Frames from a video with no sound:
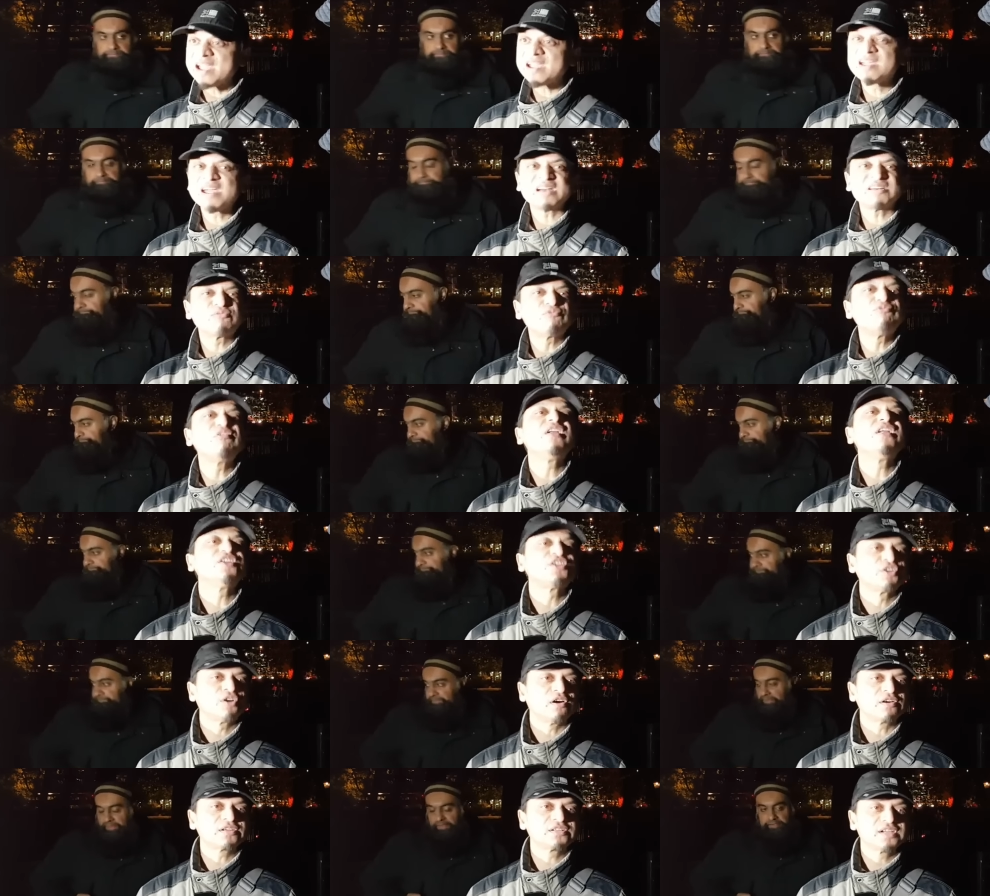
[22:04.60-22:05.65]
Speaker 1: I get really
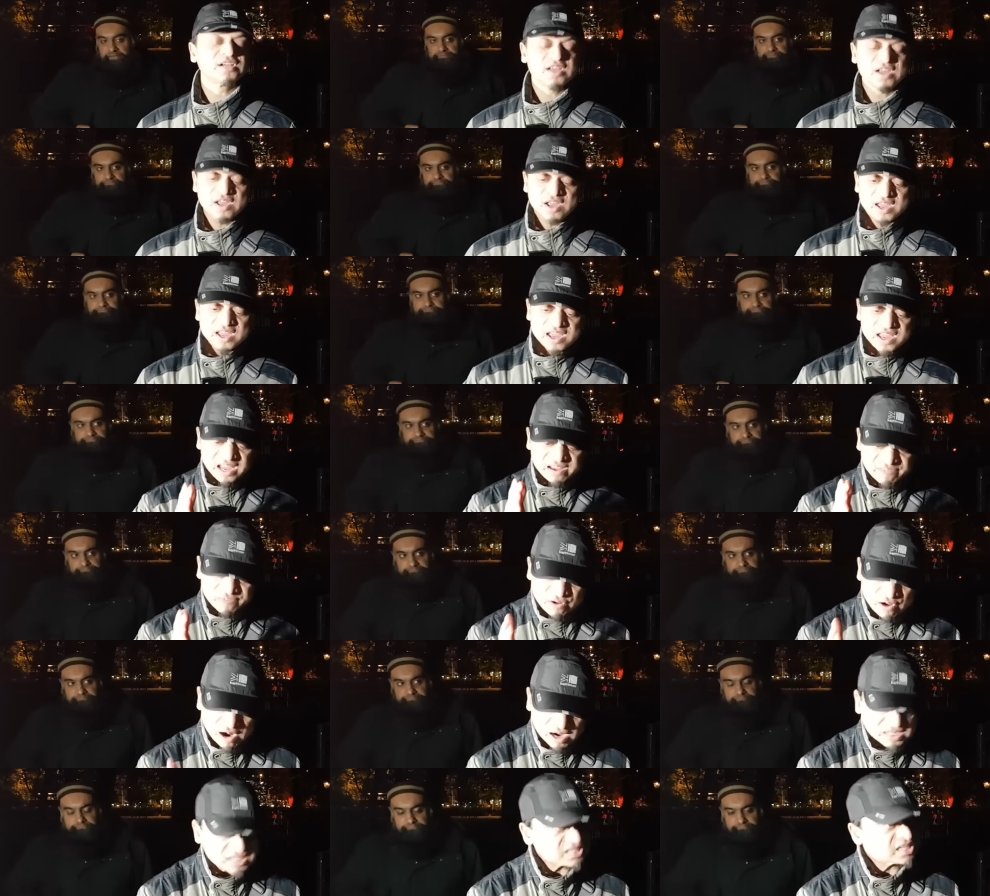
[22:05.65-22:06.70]
shocked. If
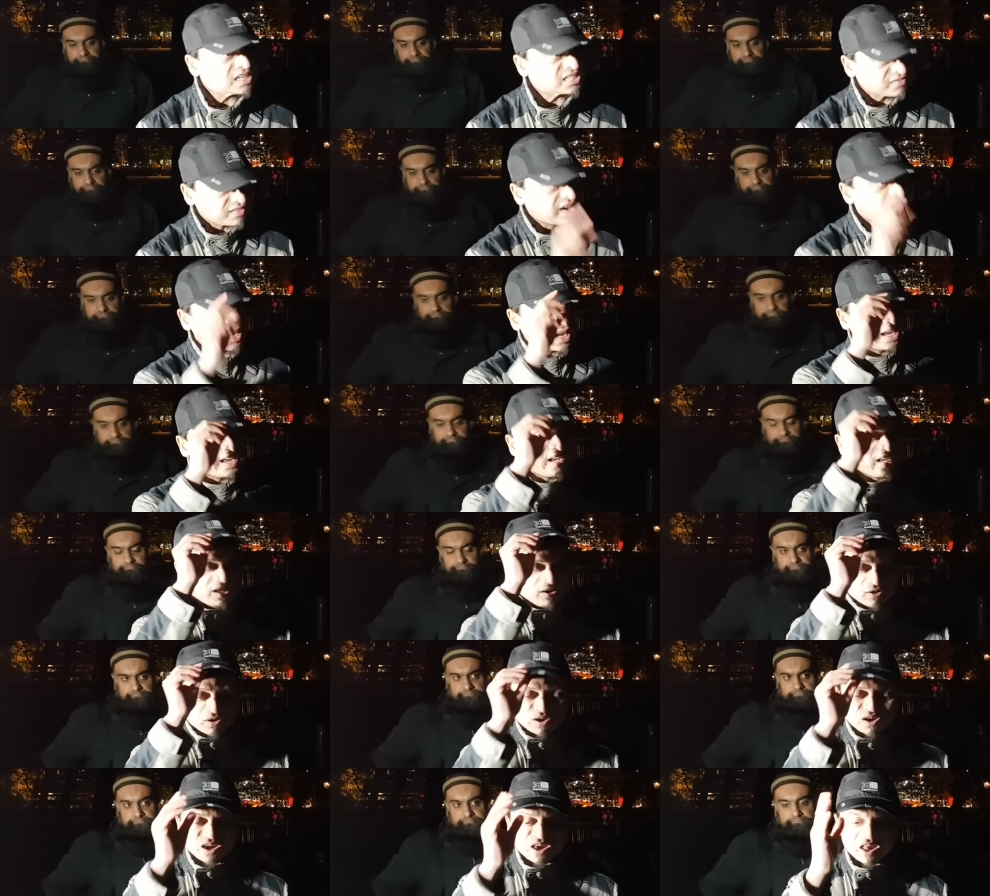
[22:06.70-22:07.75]
God says very clearly,
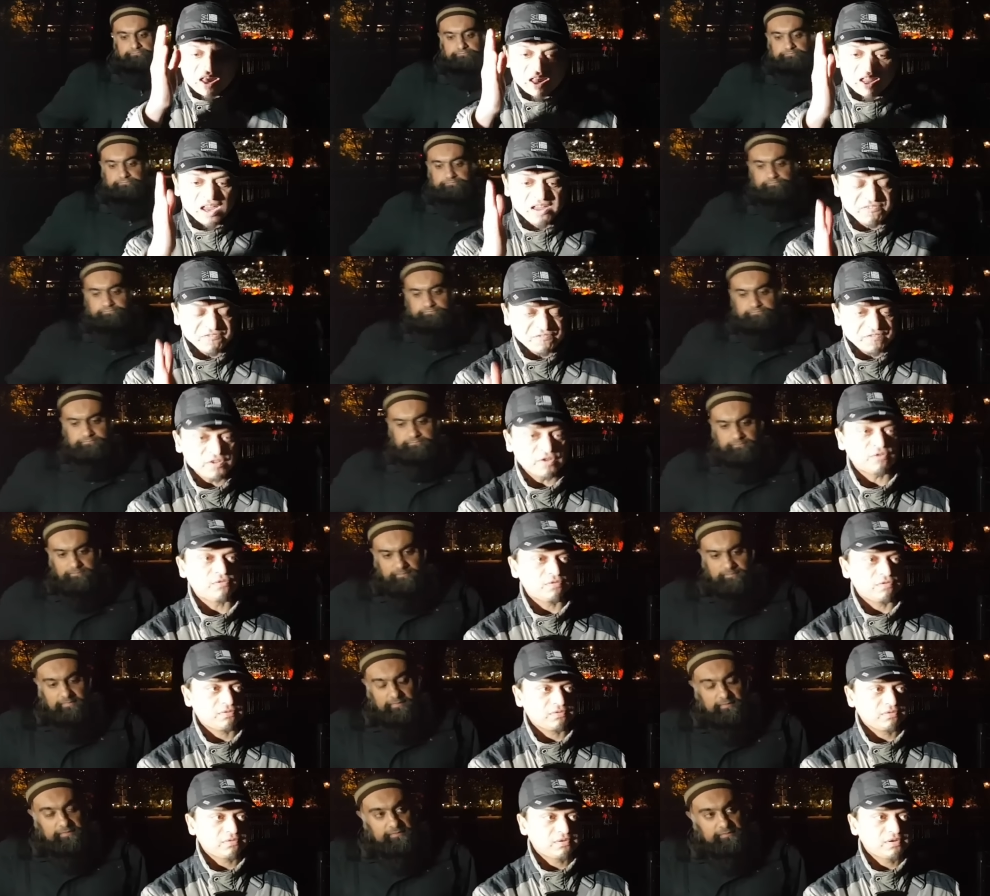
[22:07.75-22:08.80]
look, if you
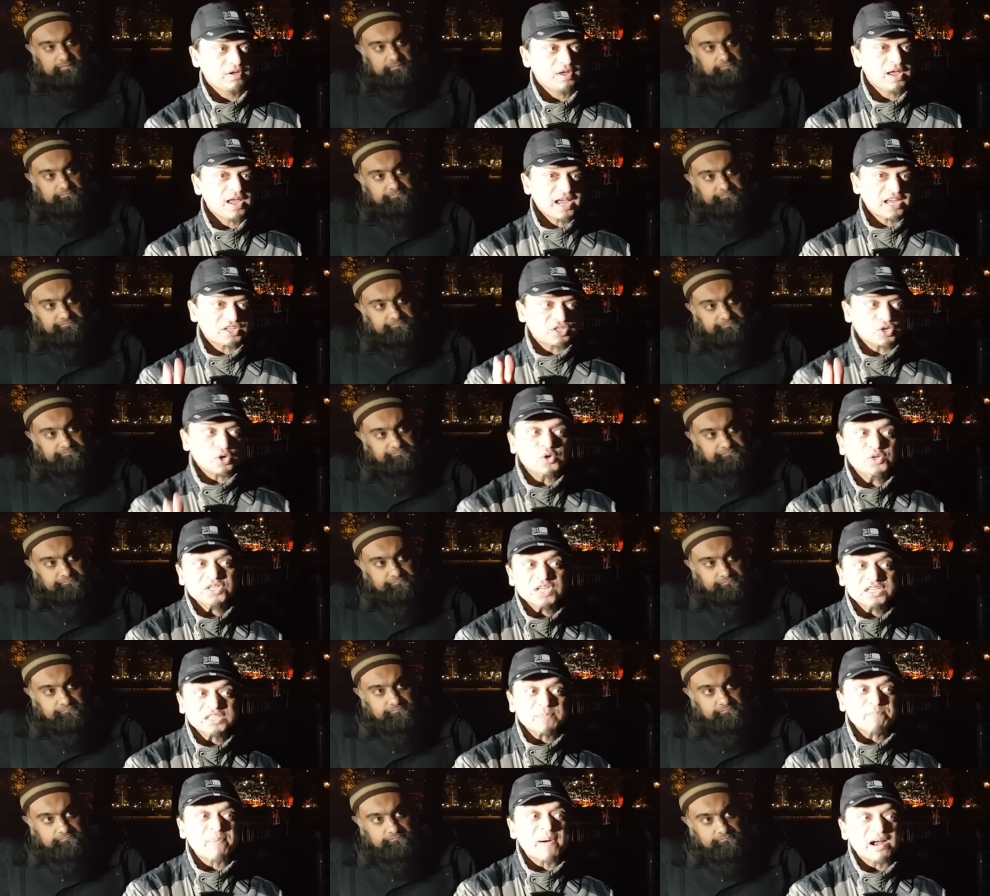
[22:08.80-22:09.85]

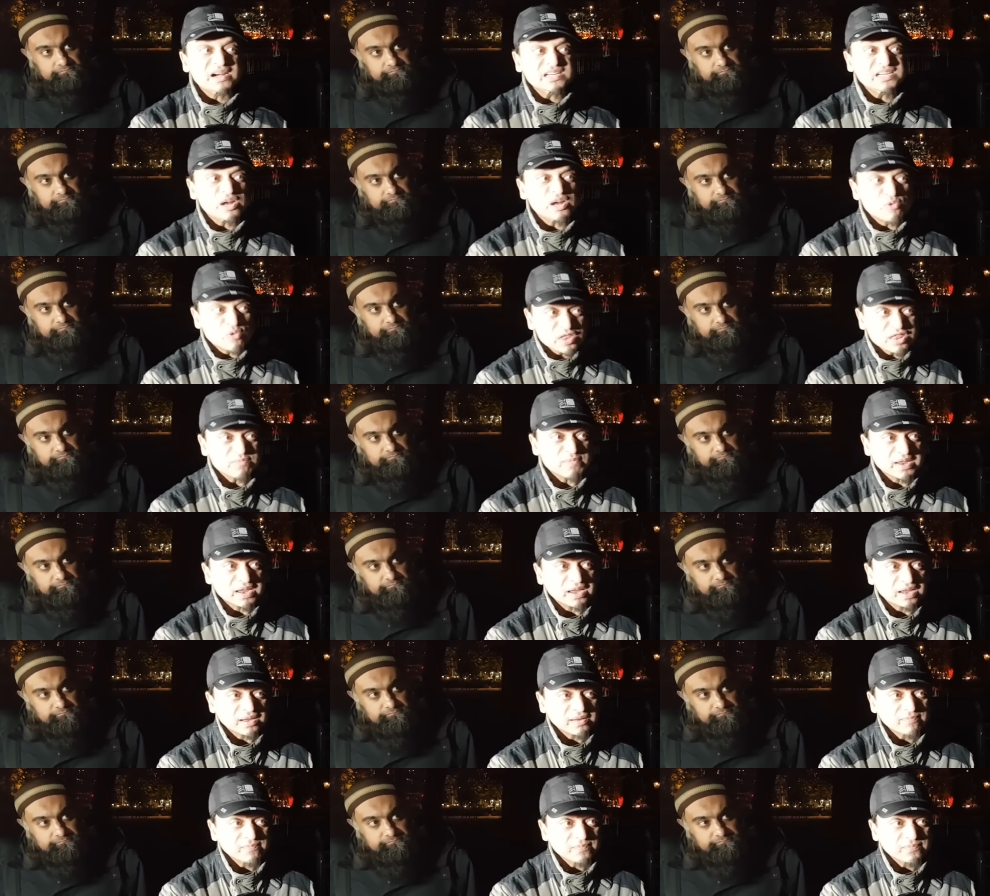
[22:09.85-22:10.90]
associate a partner with me,
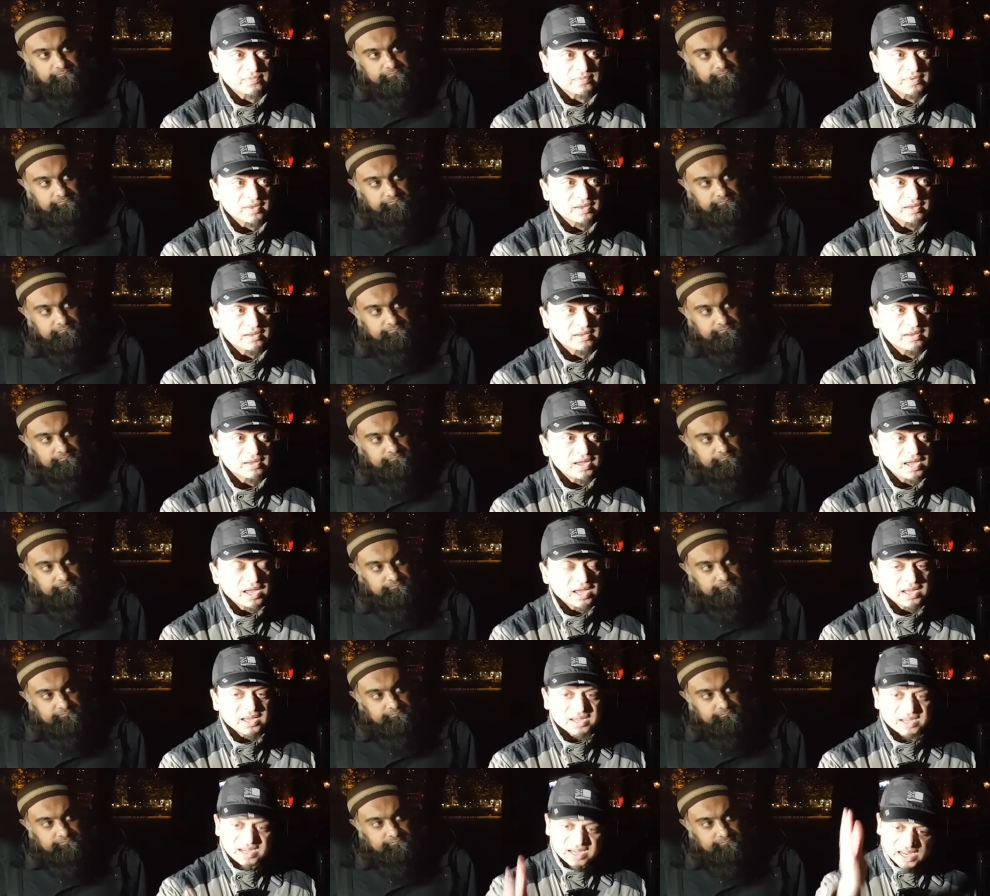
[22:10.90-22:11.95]

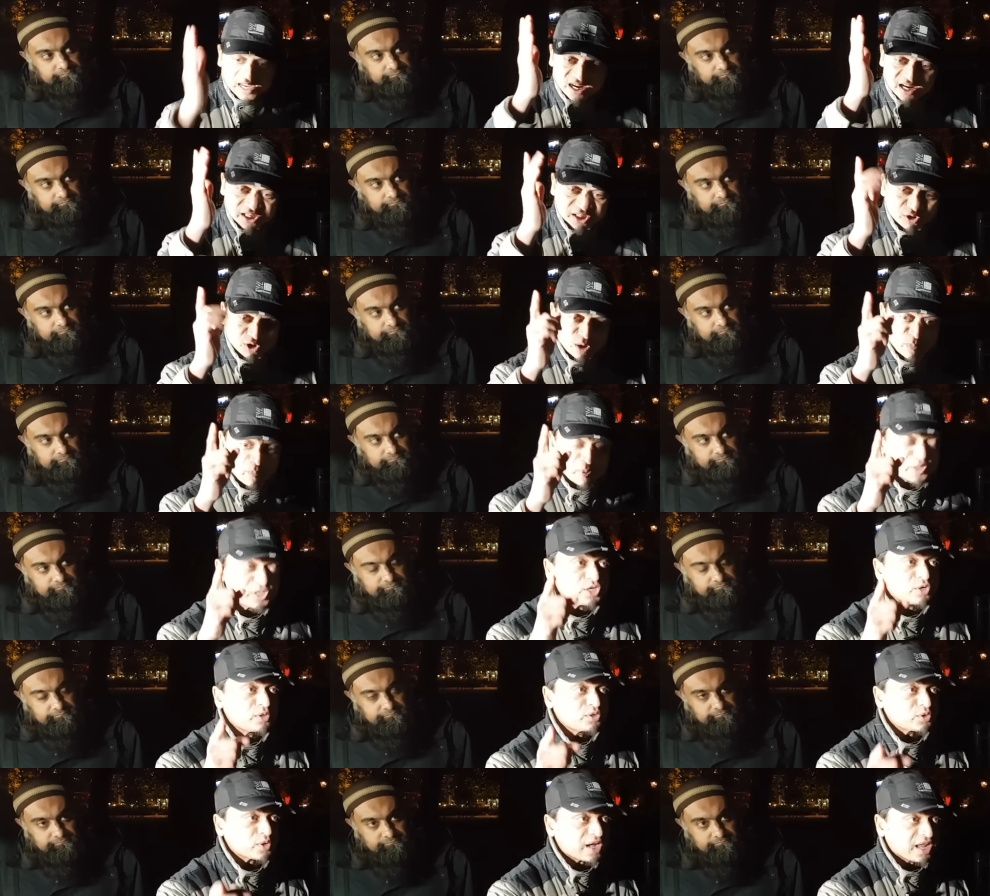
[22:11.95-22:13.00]
He is going to put
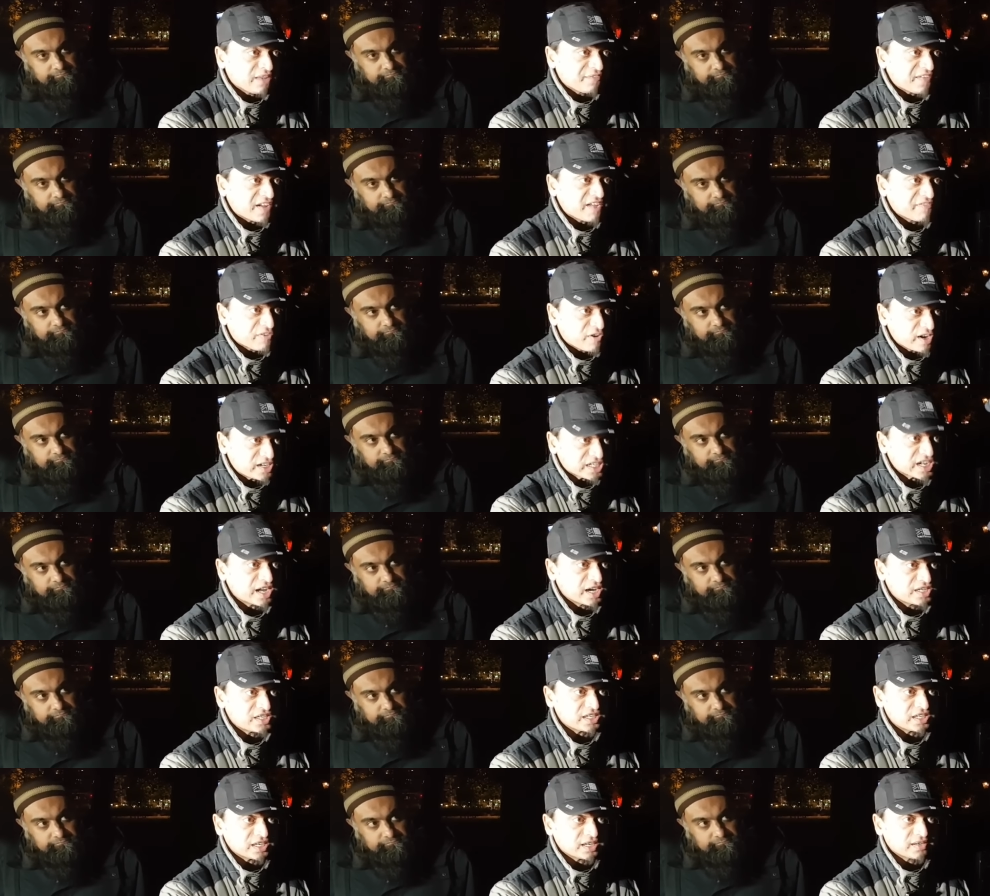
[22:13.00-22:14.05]
you into hellfire for
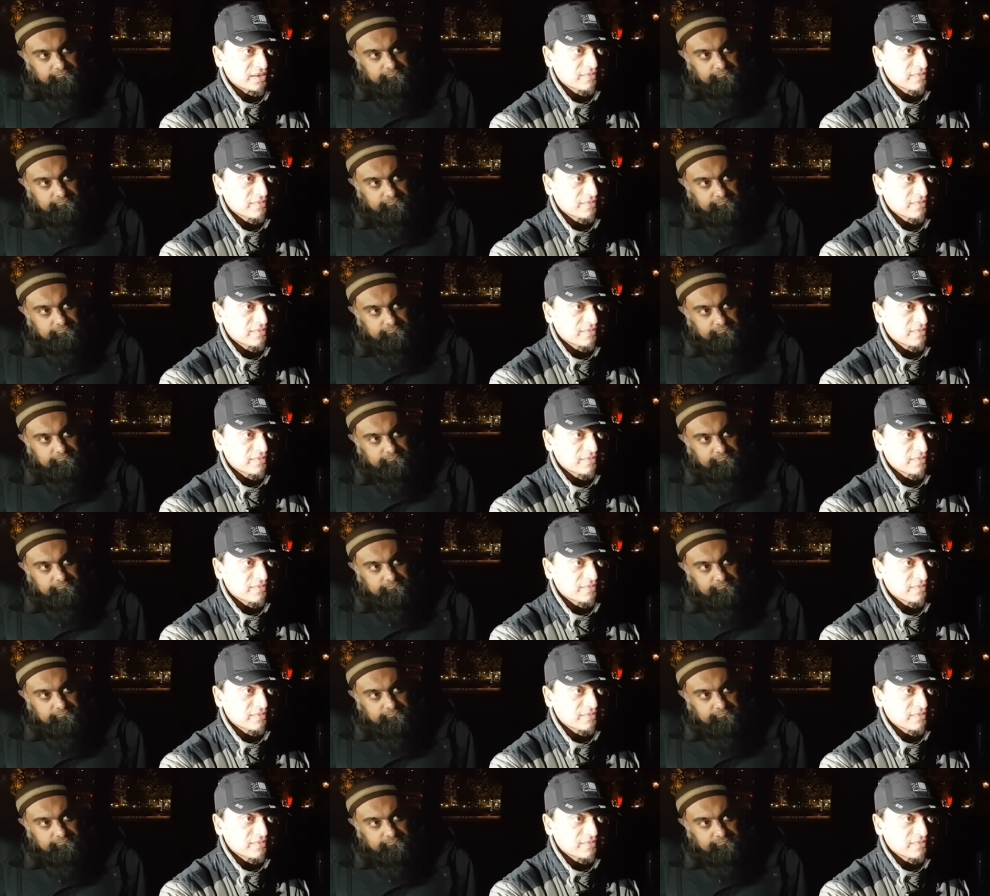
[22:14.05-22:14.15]
eternity.